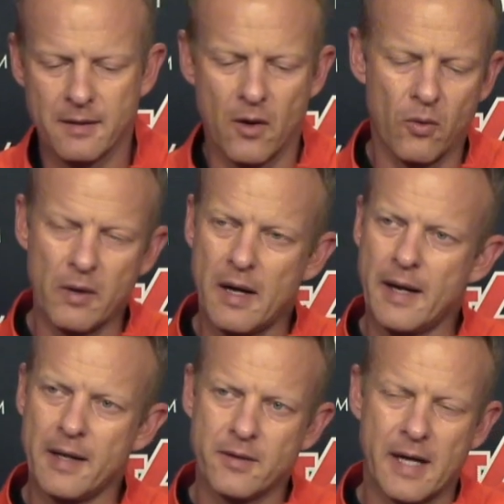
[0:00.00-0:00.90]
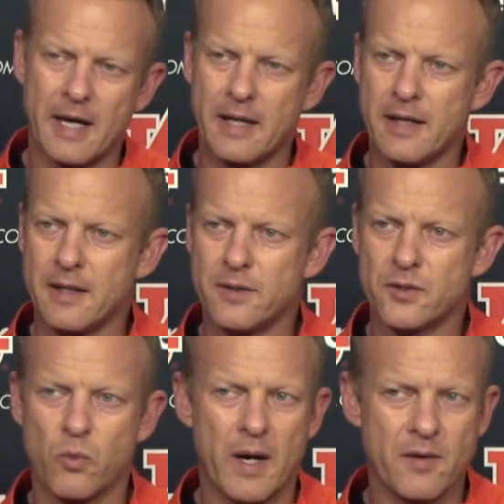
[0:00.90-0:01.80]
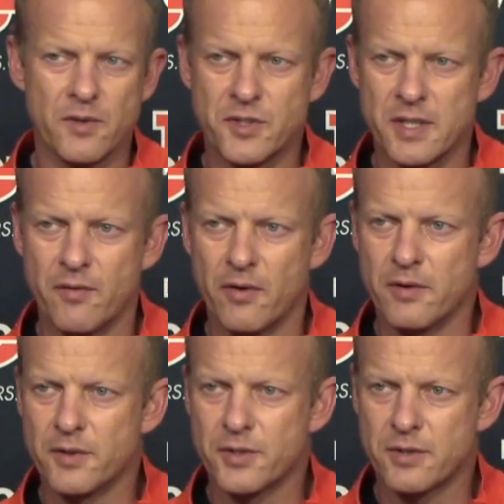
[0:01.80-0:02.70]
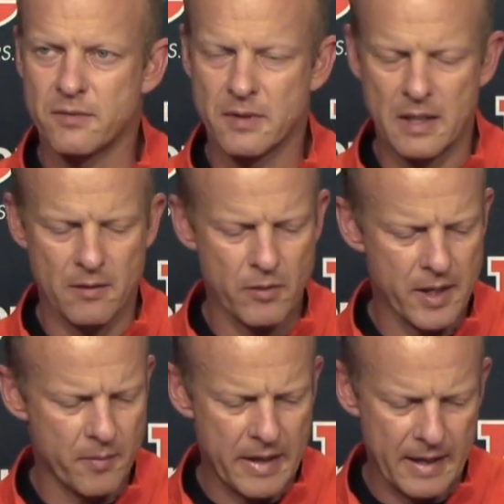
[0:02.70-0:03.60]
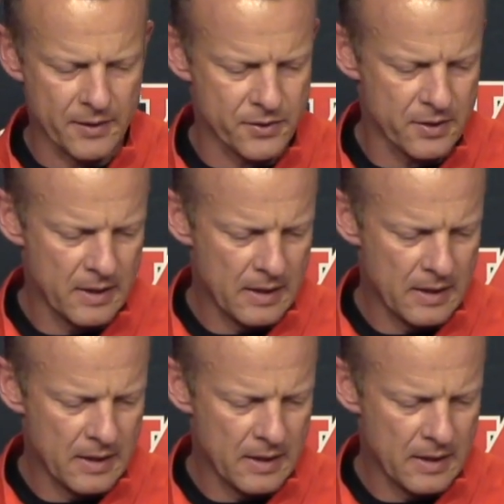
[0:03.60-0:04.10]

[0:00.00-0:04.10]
O-line, tight ends, wide receivers, running backs.